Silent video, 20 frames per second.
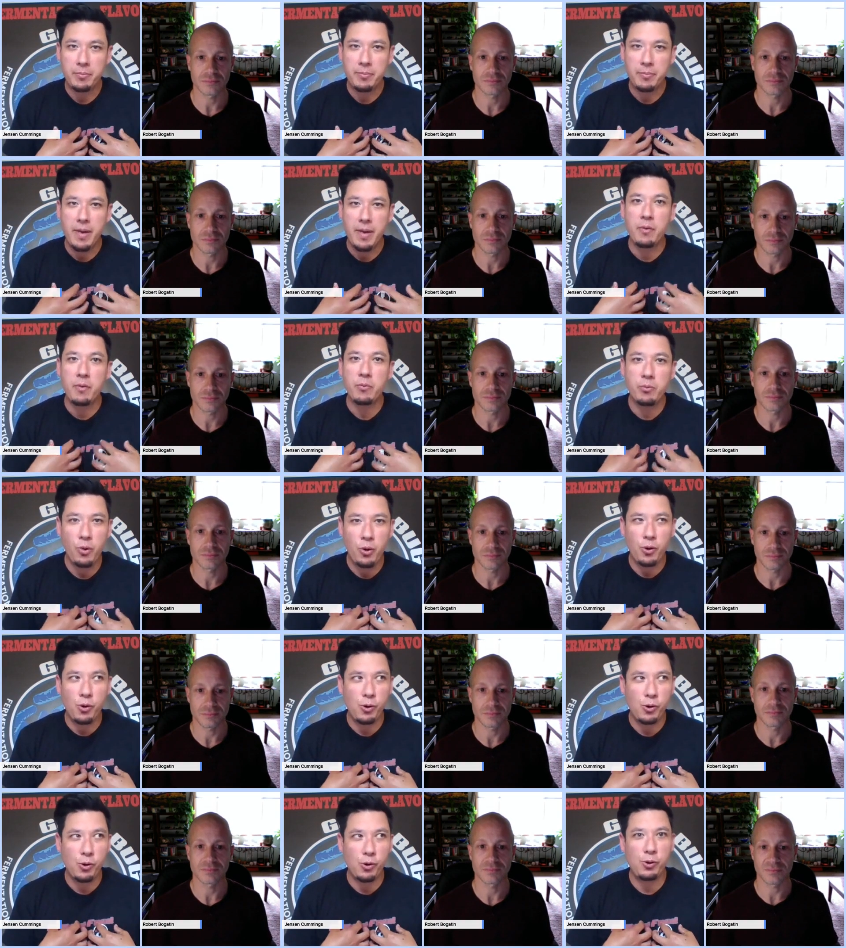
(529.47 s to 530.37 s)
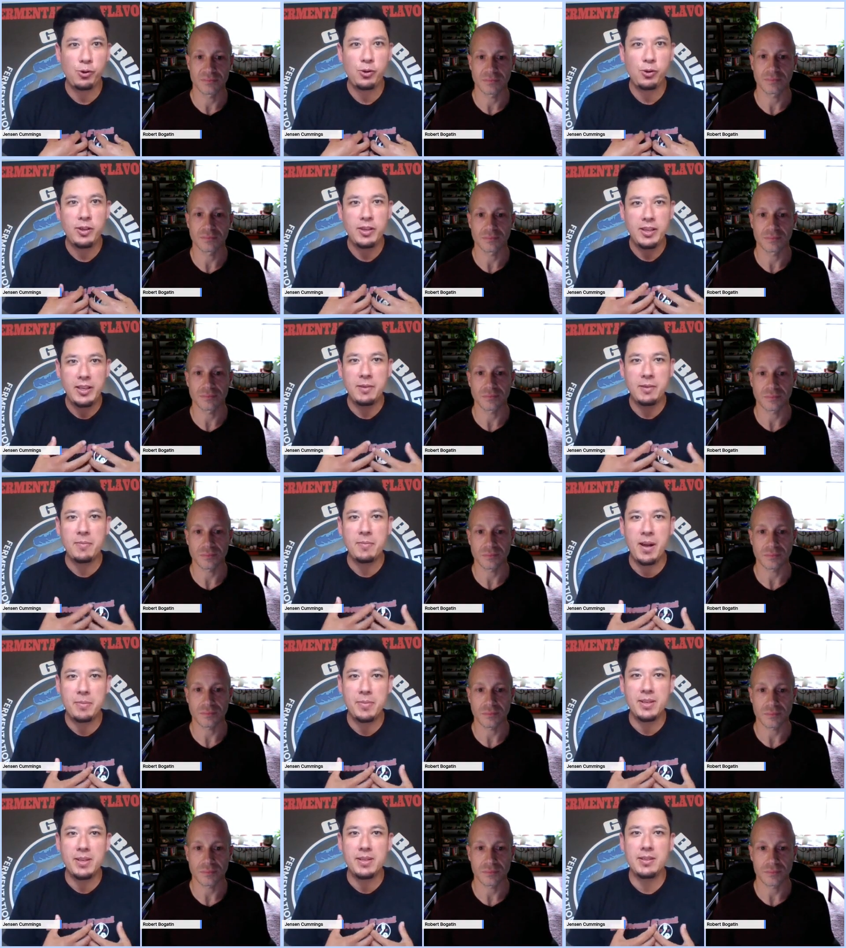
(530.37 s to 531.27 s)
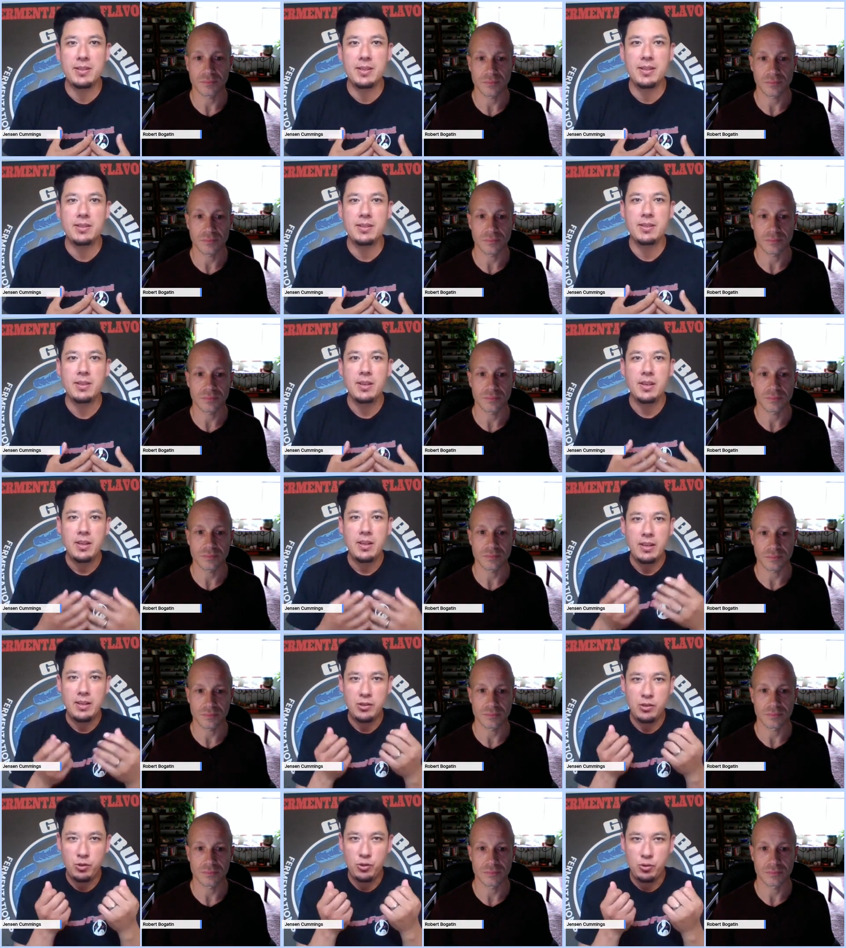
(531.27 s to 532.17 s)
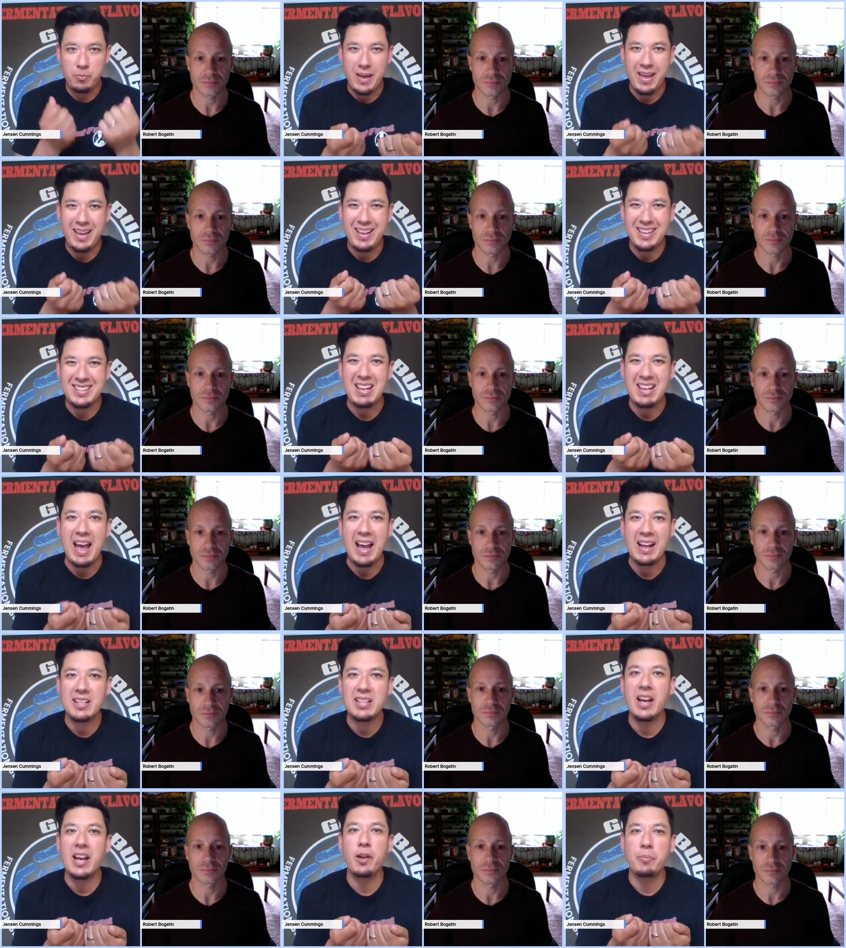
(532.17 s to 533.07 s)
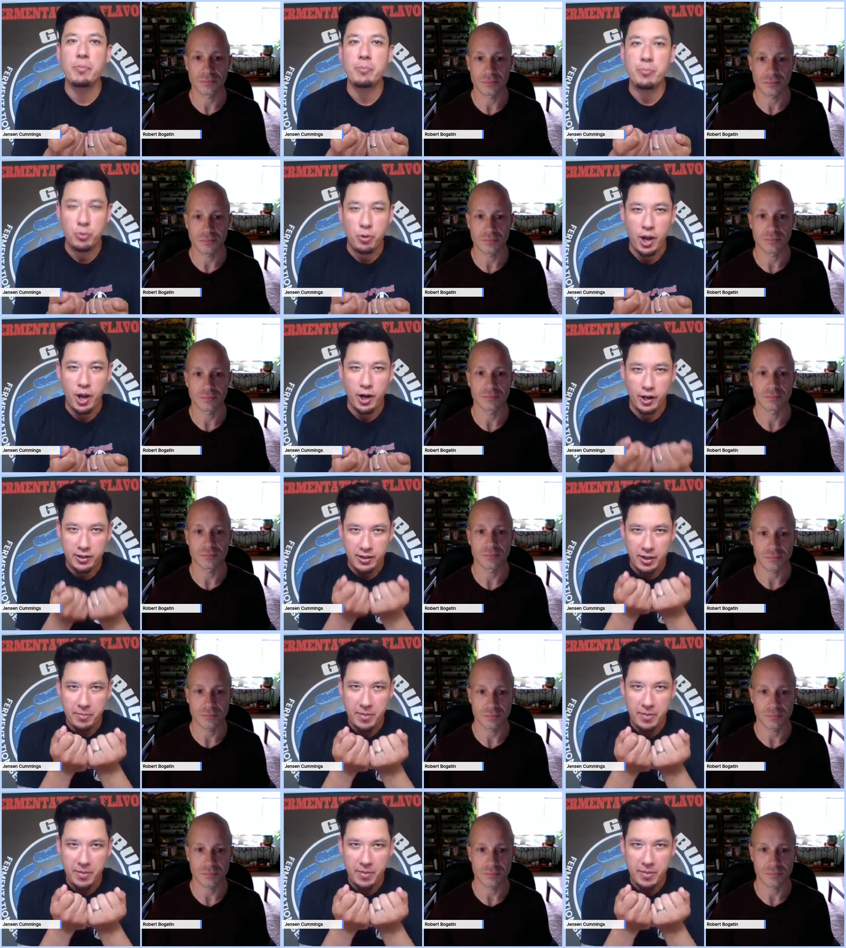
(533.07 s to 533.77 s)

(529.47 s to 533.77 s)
Speaker 1: my role in my business is to make a tactile product?